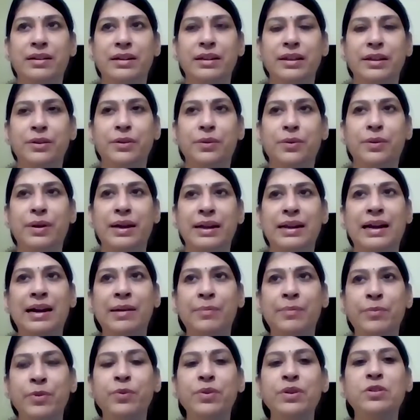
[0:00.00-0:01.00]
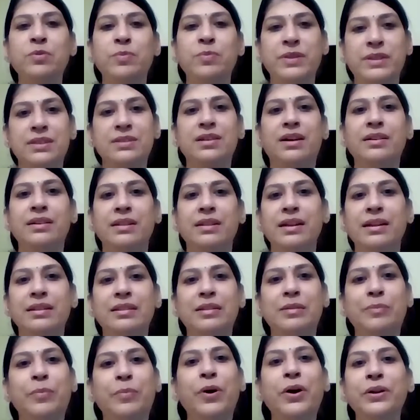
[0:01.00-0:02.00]
and I'm going to be starting at
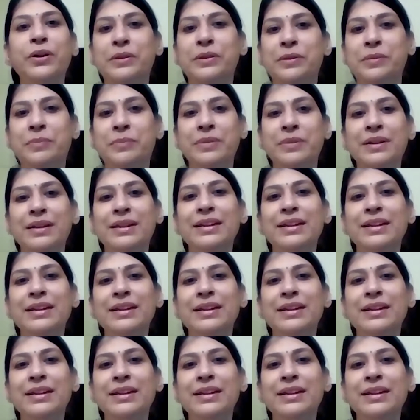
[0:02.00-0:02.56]
the bottom